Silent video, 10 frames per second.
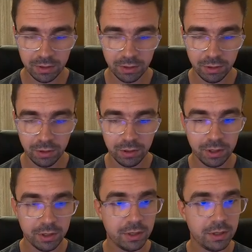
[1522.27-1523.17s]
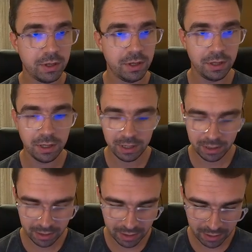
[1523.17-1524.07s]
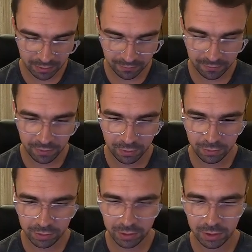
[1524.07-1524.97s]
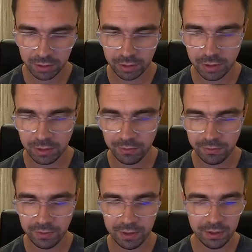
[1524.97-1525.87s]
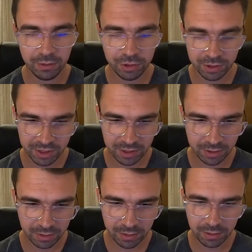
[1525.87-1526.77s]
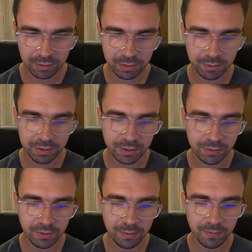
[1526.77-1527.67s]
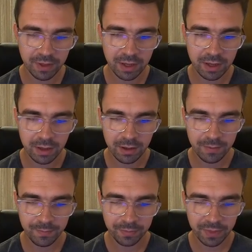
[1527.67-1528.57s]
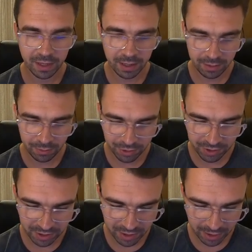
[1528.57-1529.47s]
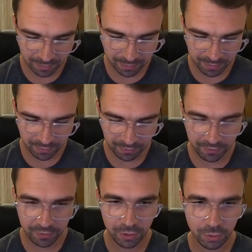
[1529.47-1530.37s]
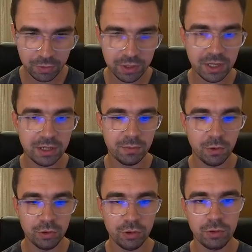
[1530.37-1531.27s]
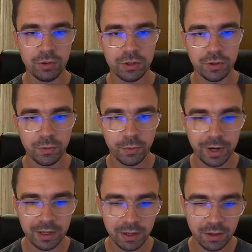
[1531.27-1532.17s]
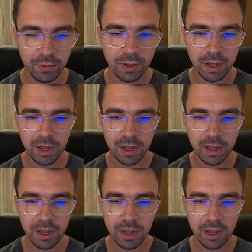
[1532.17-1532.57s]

load the and then fuse.conf, and you just, oh, there is no link, and you just type Fuse as module. So right now,